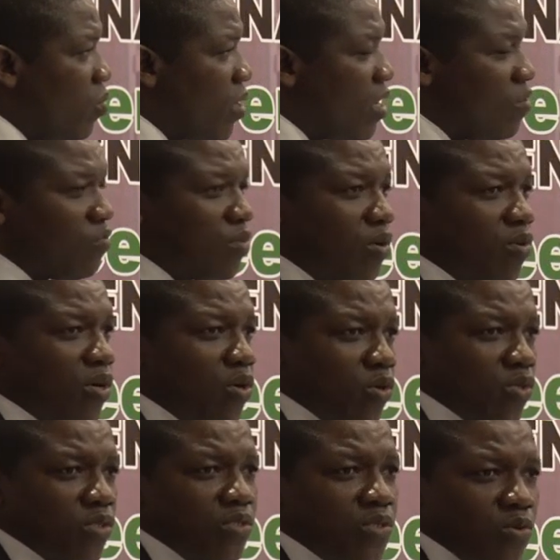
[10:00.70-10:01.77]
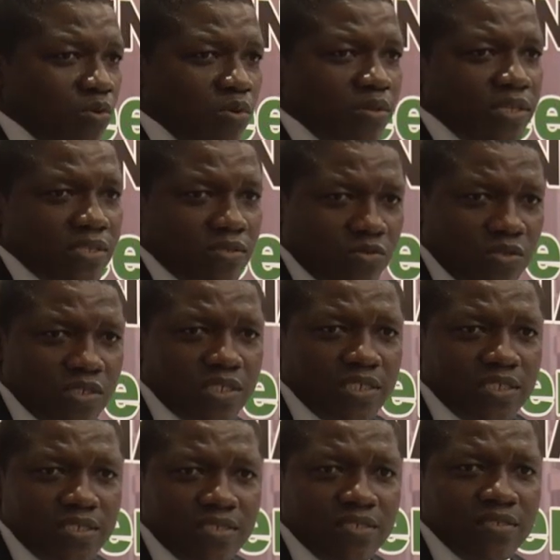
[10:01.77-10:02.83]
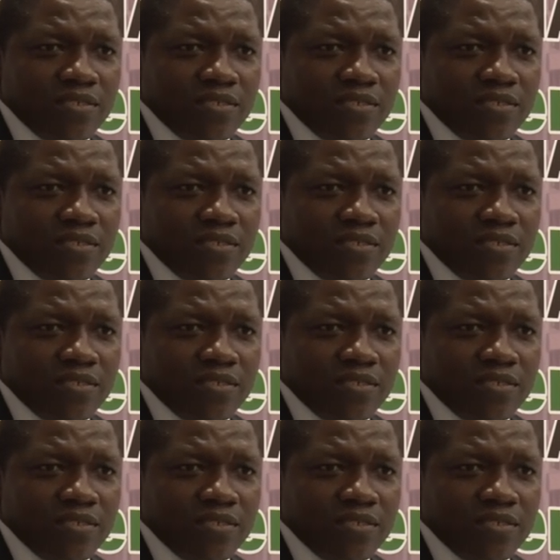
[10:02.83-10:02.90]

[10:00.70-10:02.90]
have our cotton to clothing strategy,